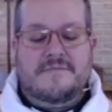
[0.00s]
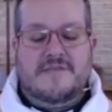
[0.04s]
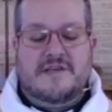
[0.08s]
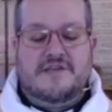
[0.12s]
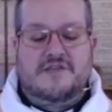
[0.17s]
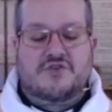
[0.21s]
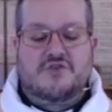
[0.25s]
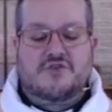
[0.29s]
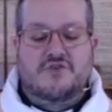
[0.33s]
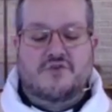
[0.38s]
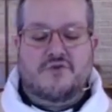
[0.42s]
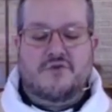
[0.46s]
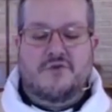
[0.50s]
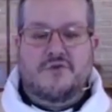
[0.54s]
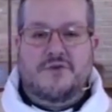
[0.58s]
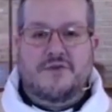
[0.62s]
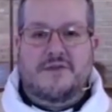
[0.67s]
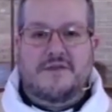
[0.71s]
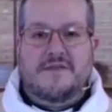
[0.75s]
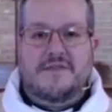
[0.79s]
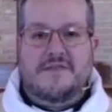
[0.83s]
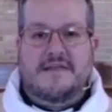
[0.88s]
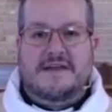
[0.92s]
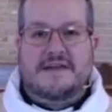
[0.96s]
It's
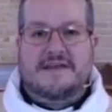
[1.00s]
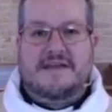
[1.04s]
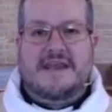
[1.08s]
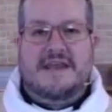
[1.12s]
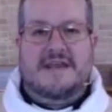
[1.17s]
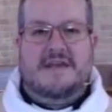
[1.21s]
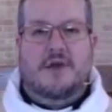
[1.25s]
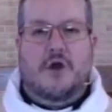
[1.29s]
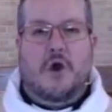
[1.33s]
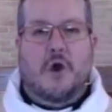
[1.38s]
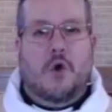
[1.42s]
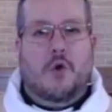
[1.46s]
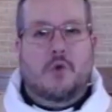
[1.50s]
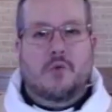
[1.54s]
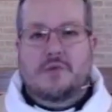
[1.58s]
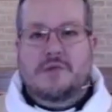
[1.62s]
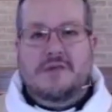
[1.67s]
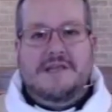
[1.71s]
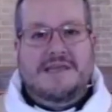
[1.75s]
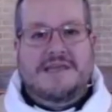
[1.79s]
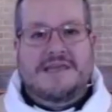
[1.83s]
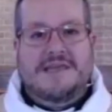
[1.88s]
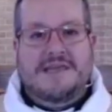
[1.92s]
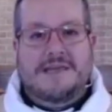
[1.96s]
truth that can
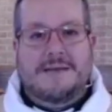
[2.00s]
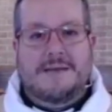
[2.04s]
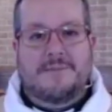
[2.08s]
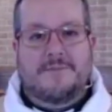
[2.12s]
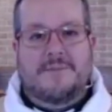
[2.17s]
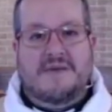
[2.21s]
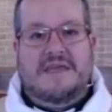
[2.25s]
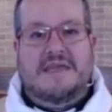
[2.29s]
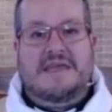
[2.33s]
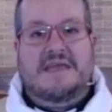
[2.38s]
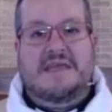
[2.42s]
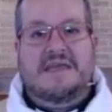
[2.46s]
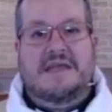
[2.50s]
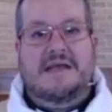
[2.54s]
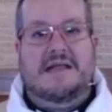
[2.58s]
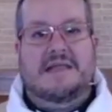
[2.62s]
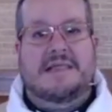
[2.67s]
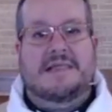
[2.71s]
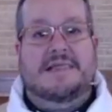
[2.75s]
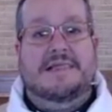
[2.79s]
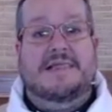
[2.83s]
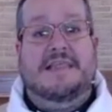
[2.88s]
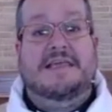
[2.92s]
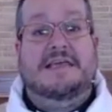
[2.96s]
only be
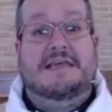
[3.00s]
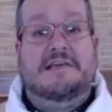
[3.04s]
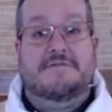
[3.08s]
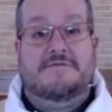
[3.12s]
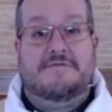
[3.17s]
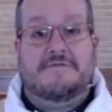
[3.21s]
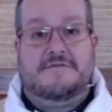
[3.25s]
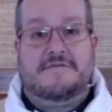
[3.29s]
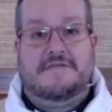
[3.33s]
lived.